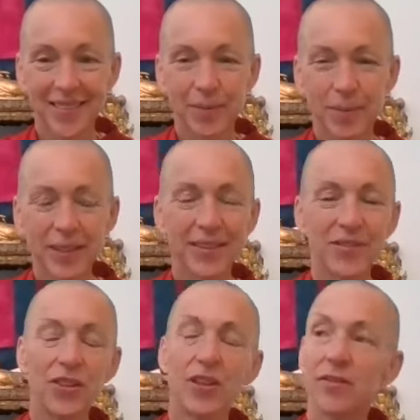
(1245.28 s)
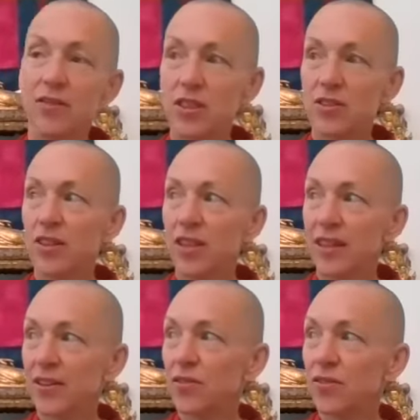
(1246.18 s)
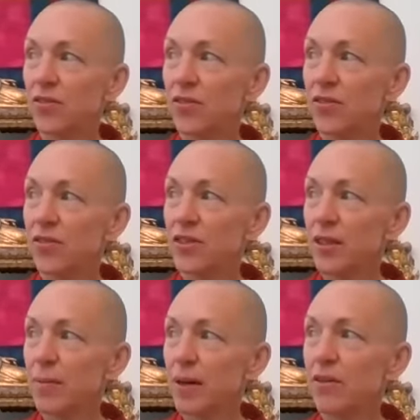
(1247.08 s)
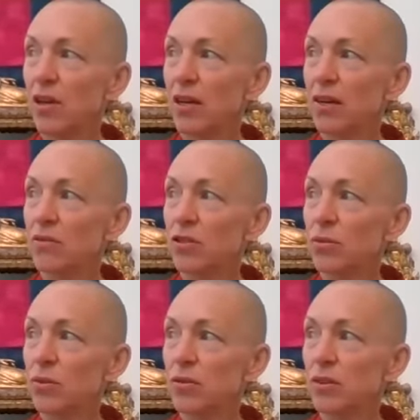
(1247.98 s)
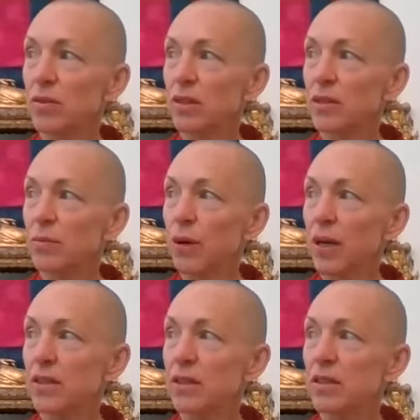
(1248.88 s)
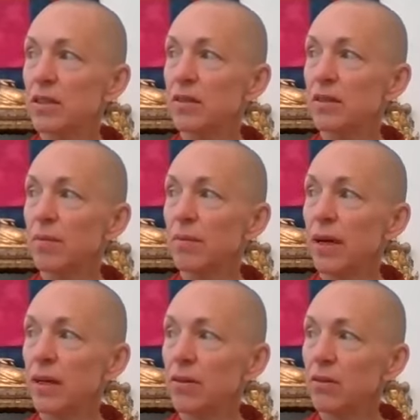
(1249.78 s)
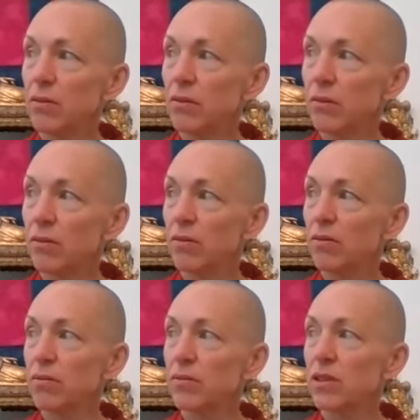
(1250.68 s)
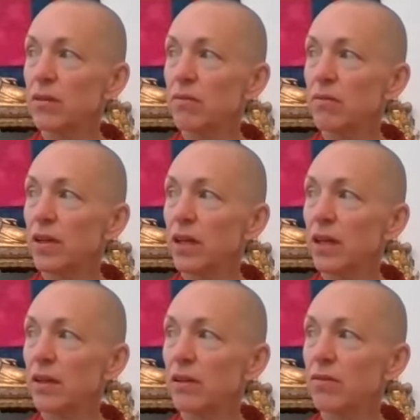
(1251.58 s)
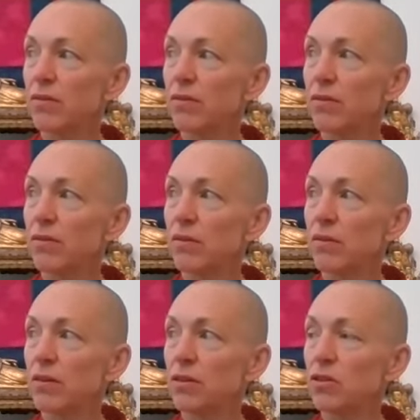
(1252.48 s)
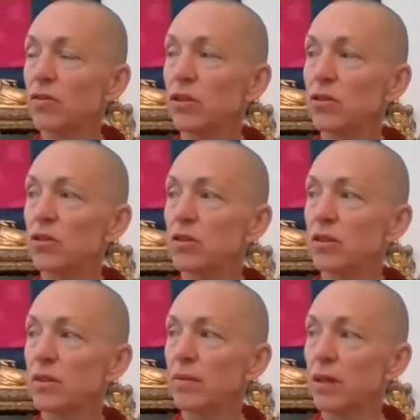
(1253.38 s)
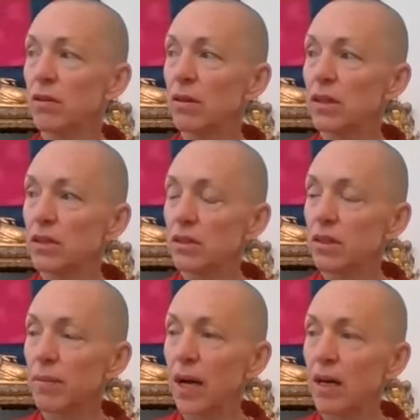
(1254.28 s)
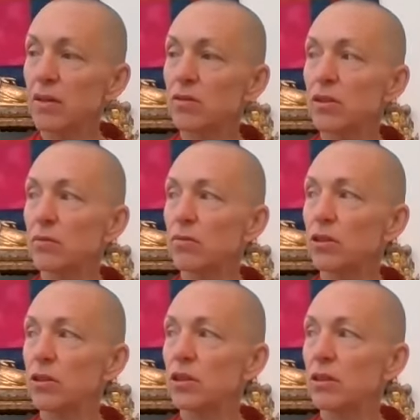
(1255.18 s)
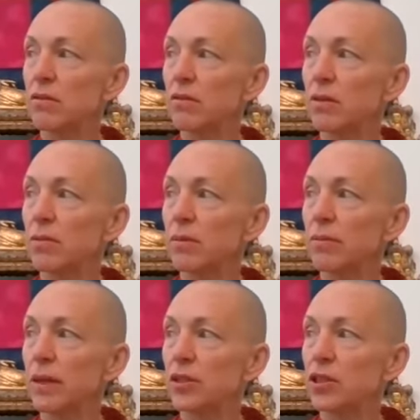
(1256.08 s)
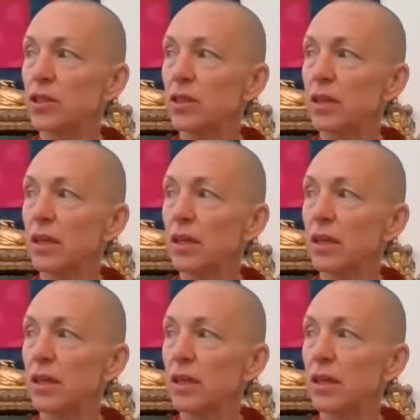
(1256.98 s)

But if you have this feeling of somehow love towards these practices, somehow some feeling of devotion to something greater, somehow some wish to develop compassion,